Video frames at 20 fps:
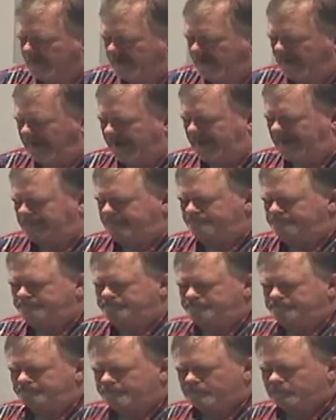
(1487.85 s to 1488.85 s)
Uh,
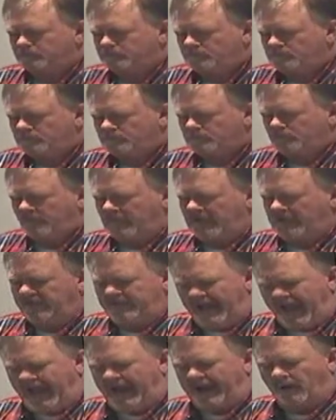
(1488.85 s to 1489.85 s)

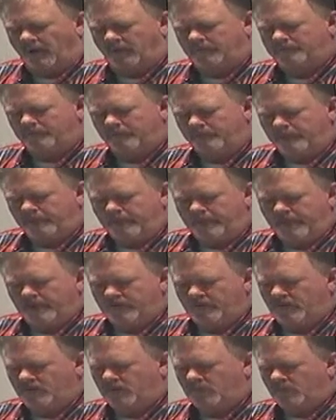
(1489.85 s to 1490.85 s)
now,
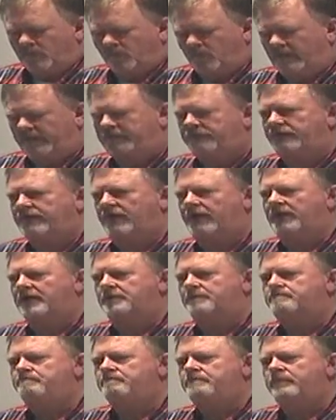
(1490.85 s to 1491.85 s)
with the,
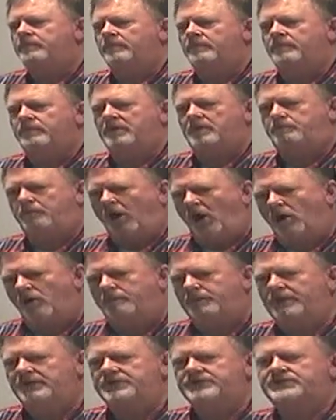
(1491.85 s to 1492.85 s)
uh, the
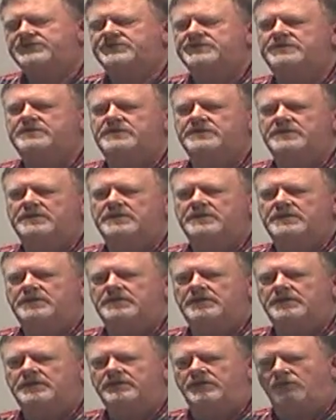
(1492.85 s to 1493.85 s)
purpose,
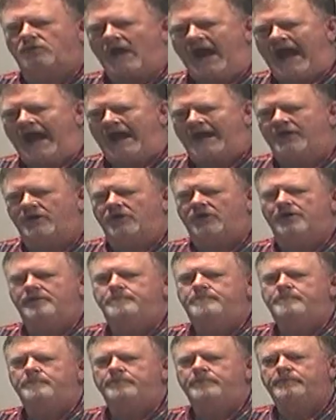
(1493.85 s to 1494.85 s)
the
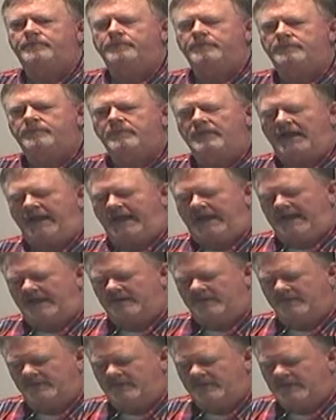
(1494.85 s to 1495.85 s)
writer,
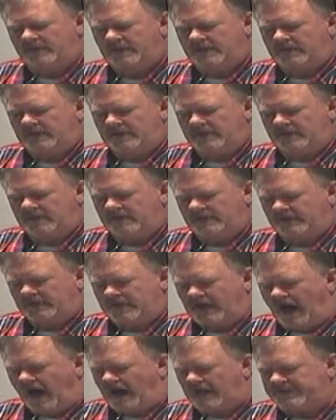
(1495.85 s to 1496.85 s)
and the
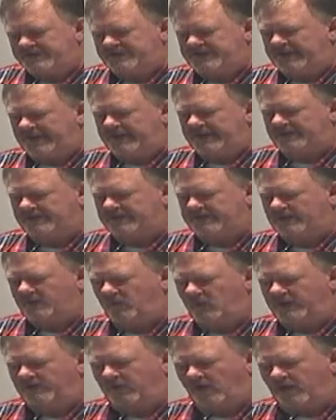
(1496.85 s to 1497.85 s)
content
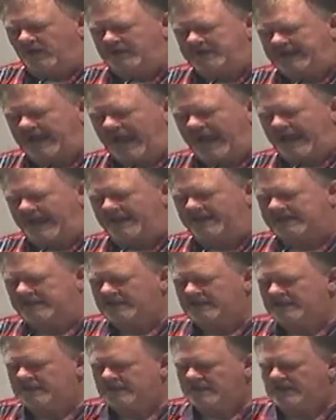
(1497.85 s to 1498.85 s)
that we've looked
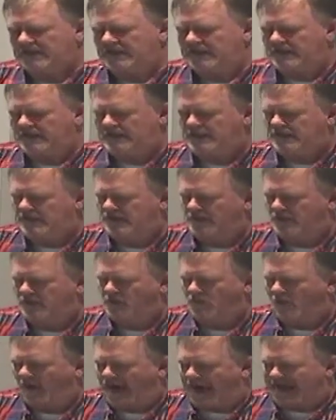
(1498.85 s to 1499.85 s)
at, we're